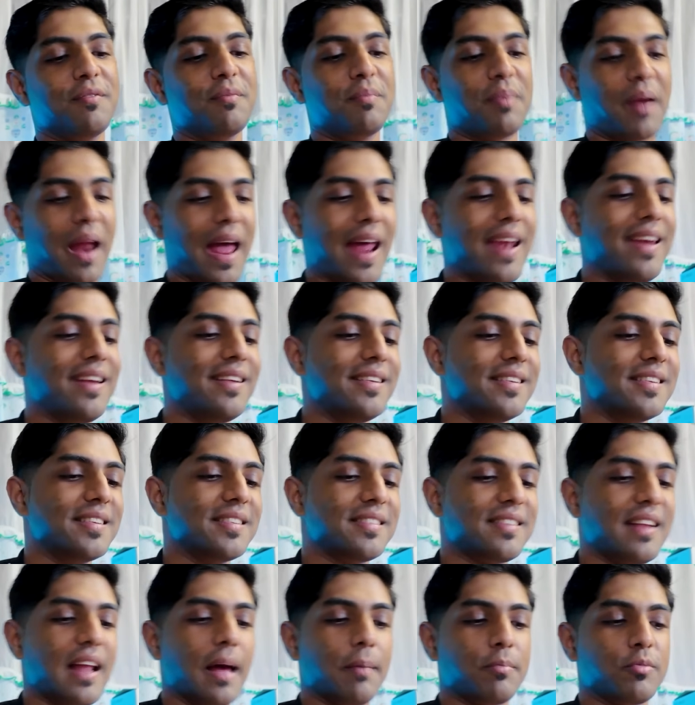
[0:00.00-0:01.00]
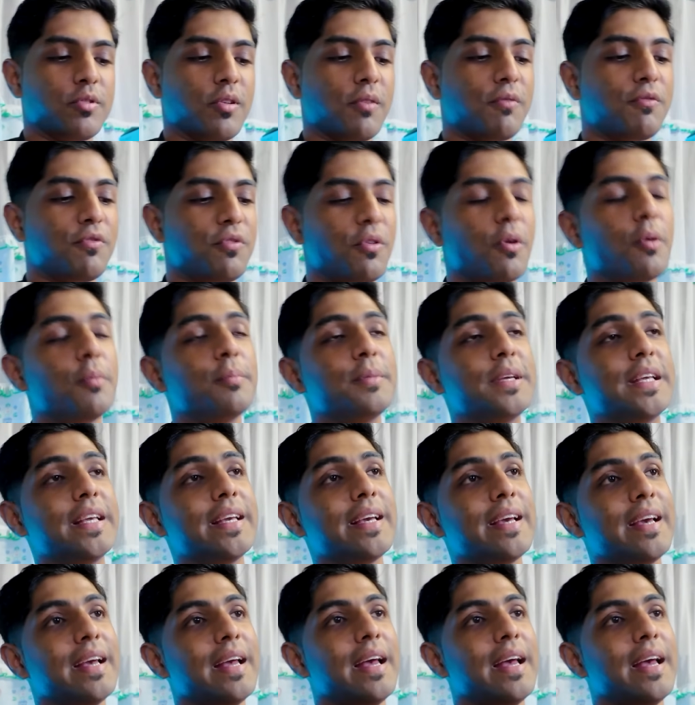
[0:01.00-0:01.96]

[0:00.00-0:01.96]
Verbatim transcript: branded this laptop for me.